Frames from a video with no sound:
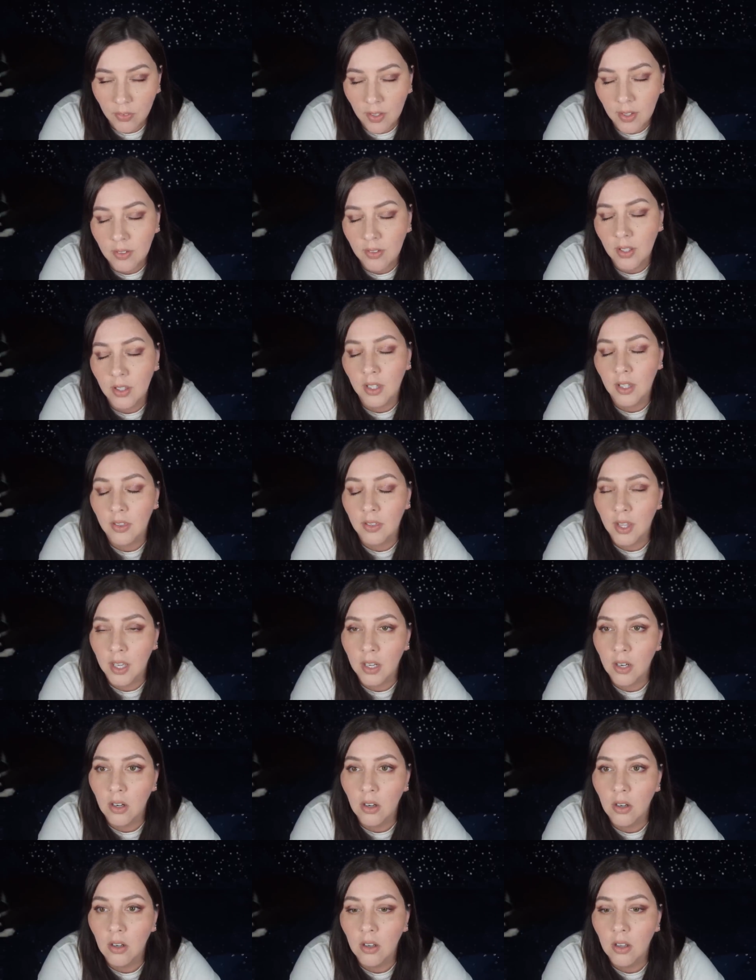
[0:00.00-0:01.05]
They said that
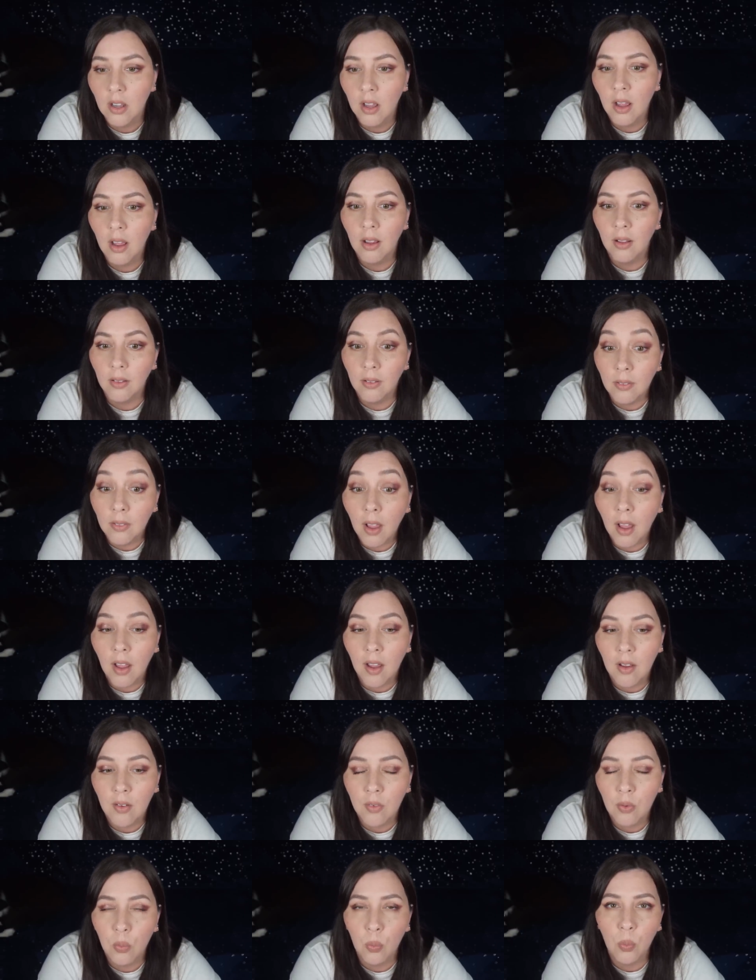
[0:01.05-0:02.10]
their
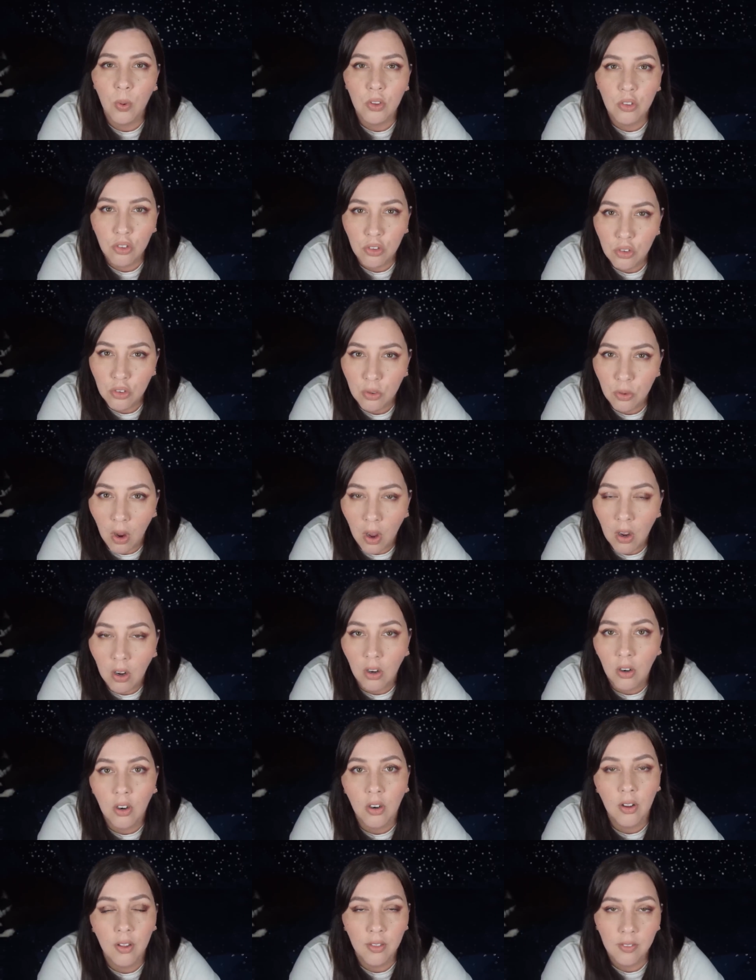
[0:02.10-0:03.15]
love was
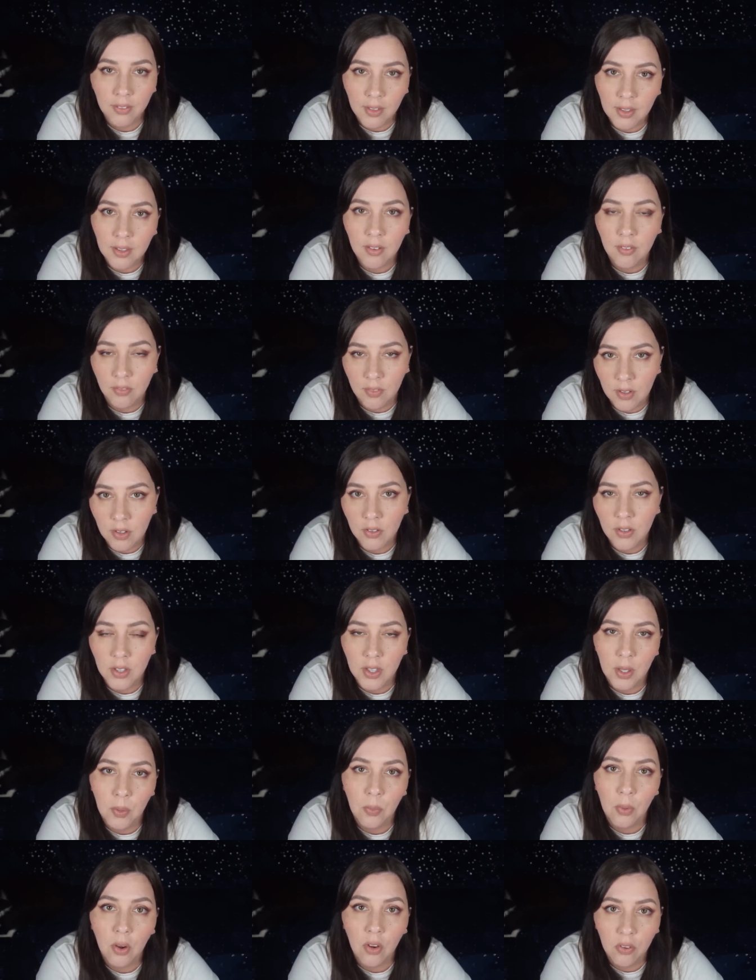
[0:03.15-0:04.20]
stronger than the fear that
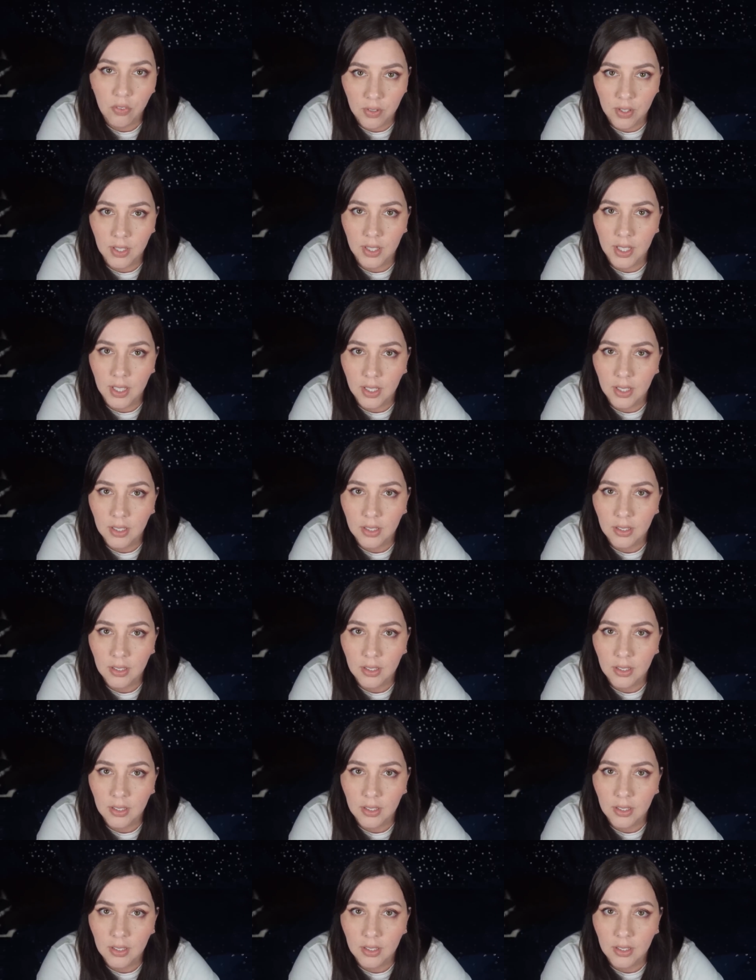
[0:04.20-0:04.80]
they were all feeling.